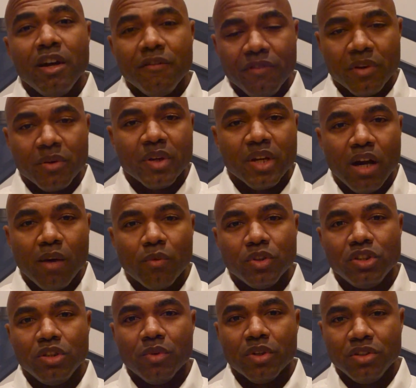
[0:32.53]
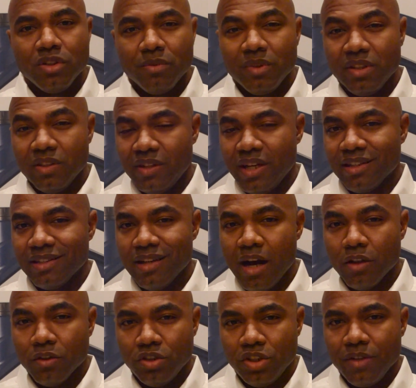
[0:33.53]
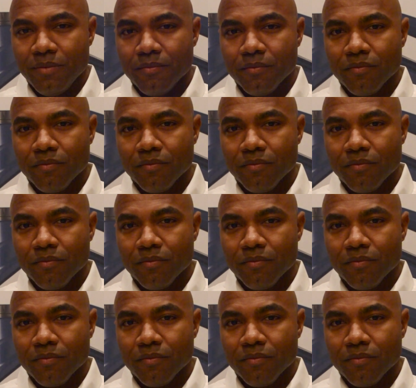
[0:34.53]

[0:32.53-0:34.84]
figuring out what you want to do with the technology,